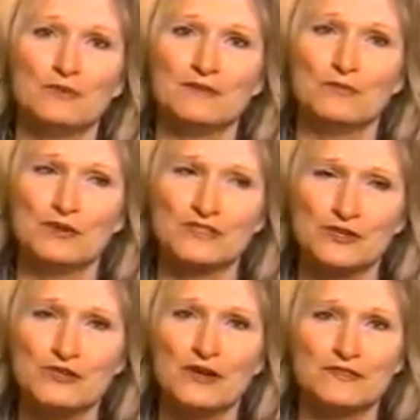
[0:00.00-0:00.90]
we
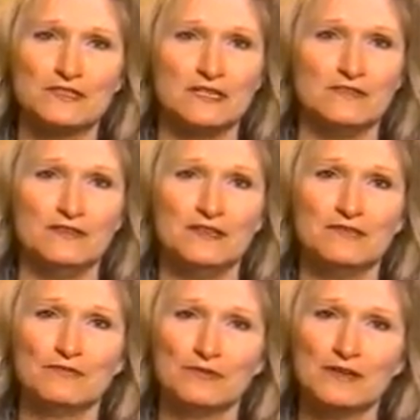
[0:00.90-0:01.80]
turned on the TV
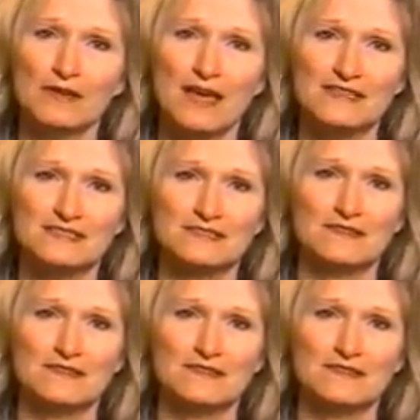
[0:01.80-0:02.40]
and realized